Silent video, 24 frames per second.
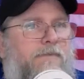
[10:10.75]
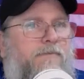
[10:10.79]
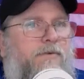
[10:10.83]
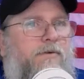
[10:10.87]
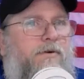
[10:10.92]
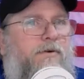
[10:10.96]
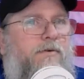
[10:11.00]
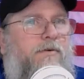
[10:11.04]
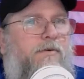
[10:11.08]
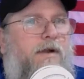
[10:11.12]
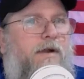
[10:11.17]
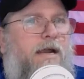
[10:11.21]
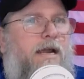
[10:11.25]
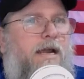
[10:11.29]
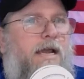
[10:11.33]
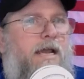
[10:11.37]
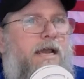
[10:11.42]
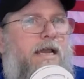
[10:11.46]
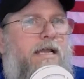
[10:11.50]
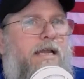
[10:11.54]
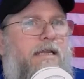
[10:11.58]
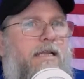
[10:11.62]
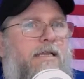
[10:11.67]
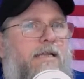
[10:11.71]
for
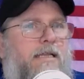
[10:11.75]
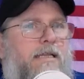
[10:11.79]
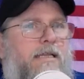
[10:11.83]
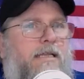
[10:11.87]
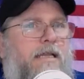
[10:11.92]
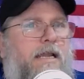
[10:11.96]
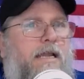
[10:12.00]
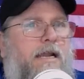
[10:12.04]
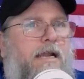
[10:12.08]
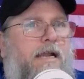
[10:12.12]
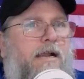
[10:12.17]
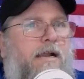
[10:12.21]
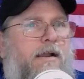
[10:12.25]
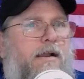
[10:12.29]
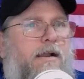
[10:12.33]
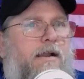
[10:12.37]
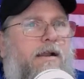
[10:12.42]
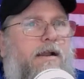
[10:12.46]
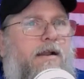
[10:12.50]
right there.